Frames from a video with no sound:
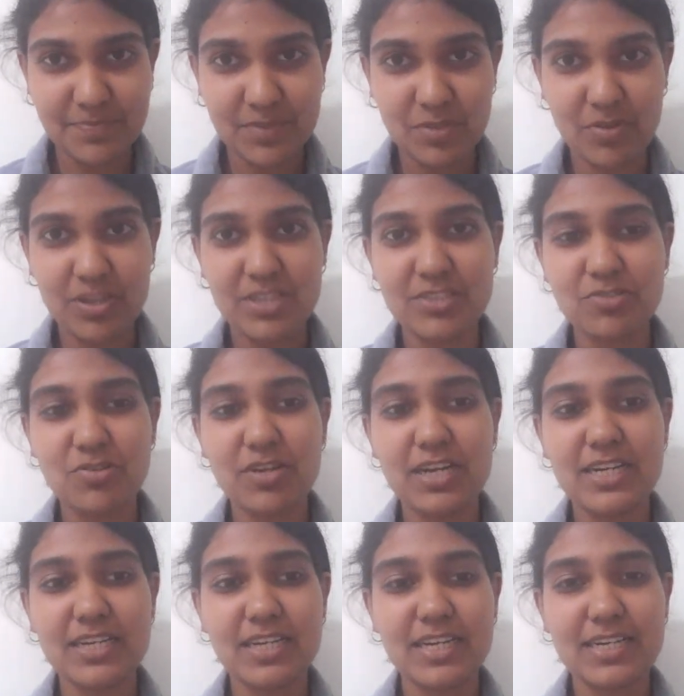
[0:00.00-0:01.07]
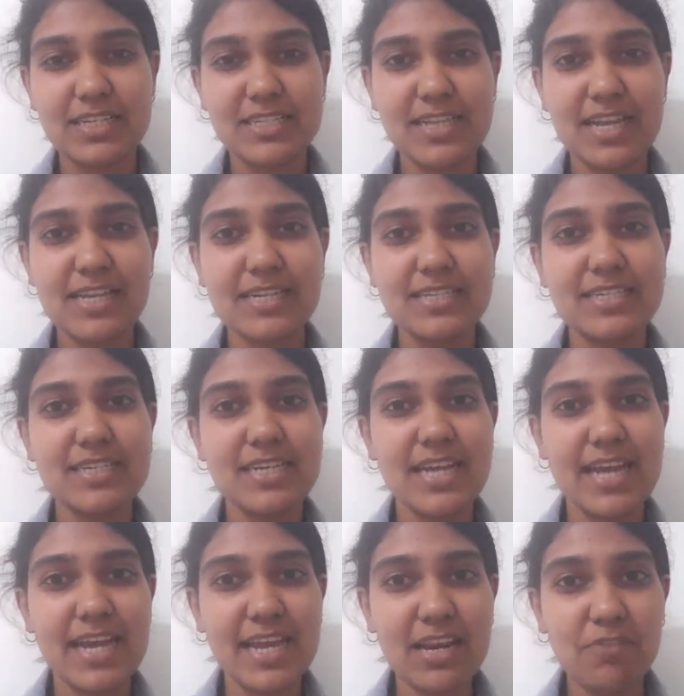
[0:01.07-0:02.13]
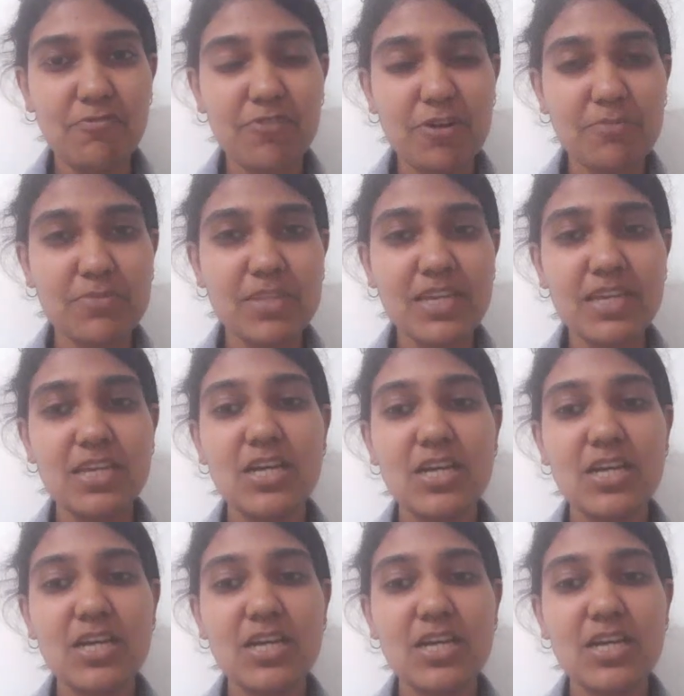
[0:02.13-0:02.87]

Okay, so it is like a nail from the